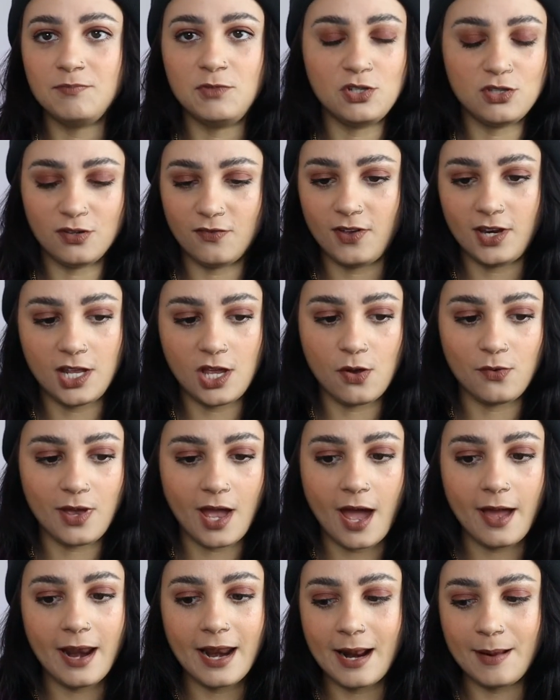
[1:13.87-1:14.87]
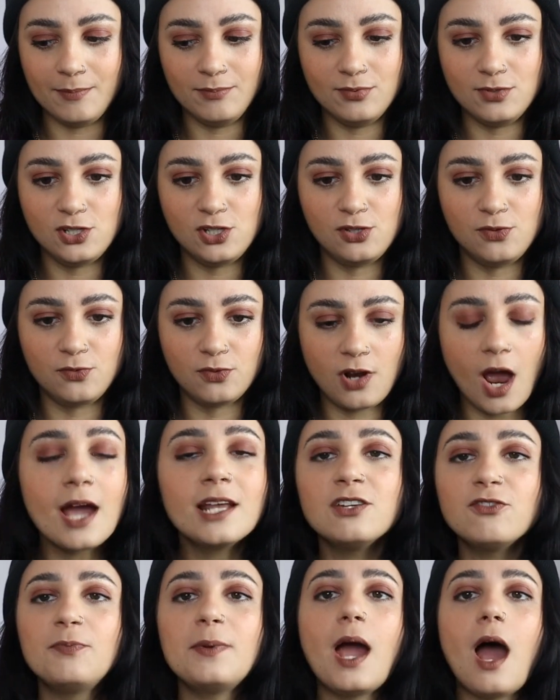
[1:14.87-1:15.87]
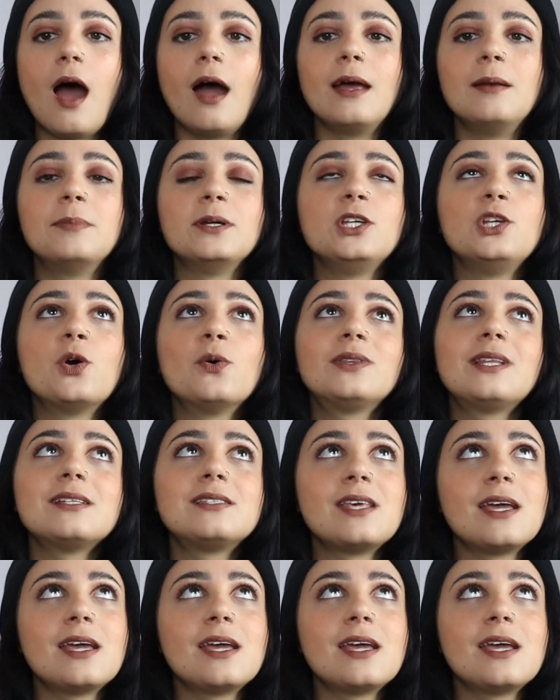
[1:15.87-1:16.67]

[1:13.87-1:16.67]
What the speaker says: music video yet and I'm kind of behind, but you know what